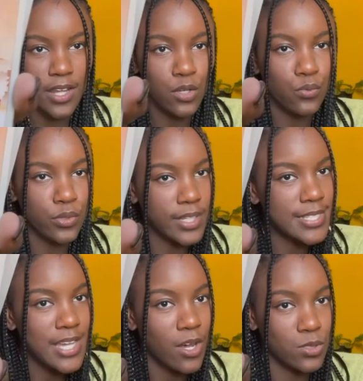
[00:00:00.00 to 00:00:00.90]
it really
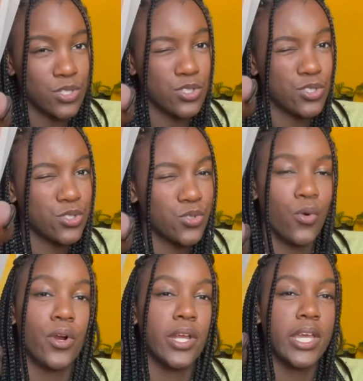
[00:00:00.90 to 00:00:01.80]
tells a
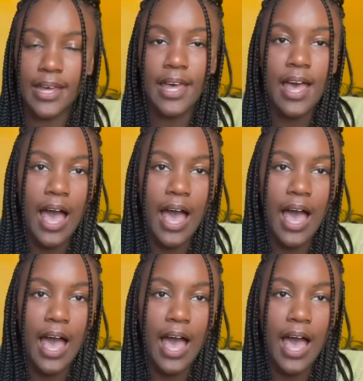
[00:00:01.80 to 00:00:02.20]
story.